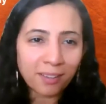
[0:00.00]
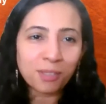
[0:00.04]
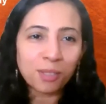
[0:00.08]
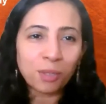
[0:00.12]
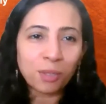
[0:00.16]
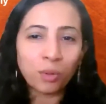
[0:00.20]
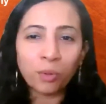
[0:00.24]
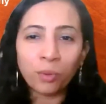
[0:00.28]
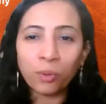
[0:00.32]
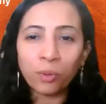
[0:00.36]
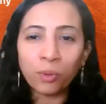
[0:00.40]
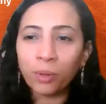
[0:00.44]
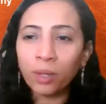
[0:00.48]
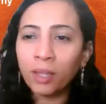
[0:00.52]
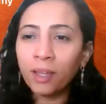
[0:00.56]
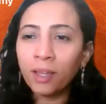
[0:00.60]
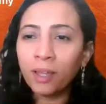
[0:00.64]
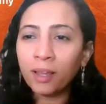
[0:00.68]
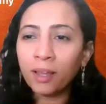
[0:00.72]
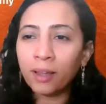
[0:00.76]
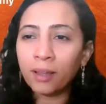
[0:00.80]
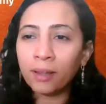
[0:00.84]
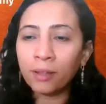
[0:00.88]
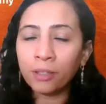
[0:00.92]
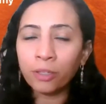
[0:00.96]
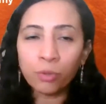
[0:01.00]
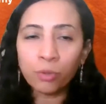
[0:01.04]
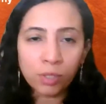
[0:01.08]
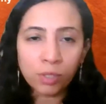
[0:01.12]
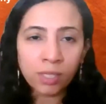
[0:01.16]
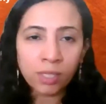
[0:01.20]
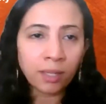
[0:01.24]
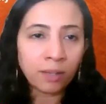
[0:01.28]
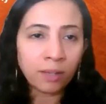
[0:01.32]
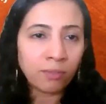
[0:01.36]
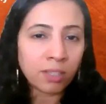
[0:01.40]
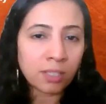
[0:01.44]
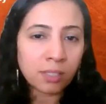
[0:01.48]
So
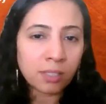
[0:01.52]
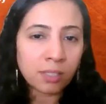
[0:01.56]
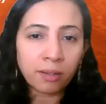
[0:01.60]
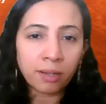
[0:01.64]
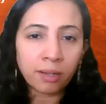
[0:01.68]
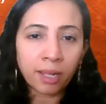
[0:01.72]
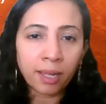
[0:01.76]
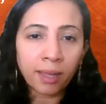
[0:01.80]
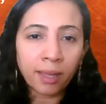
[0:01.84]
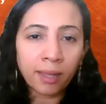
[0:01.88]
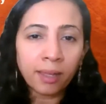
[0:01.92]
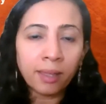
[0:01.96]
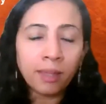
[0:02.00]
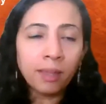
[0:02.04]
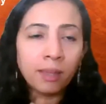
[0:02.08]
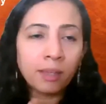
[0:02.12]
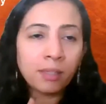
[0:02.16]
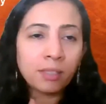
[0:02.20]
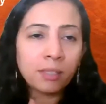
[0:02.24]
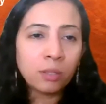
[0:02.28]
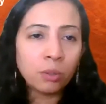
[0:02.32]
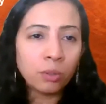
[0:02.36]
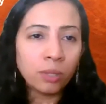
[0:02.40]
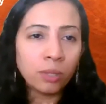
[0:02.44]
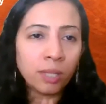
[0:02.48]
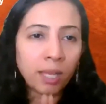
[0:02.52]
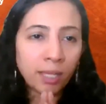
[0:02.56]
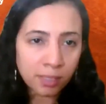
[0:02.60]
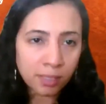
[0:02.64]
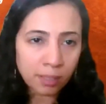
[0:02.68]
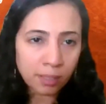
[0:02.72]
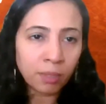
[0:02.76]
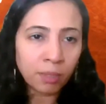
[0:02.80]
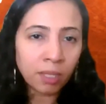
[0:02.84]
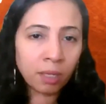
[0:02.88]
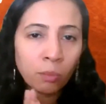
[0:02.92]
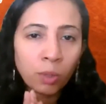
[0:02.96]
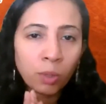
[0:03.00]
using InvestorAi. So that's
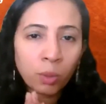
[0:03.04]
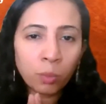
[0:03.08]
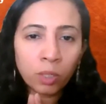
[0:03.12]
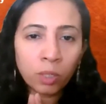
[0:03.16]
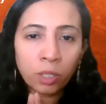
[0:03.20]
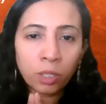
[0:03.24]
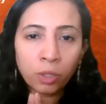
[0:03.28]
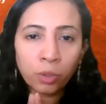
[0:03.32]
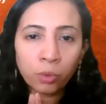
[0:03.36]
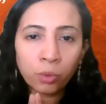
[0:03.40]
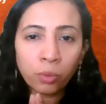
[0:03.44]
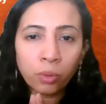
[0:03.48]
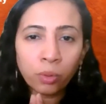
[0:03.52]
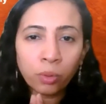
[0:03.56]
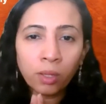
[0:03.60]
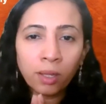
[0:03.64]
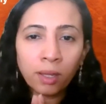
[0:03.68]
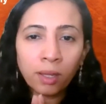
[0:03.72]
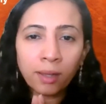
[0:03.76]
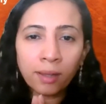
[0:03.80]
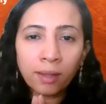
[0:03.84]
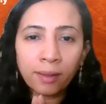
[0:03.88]
something we will do.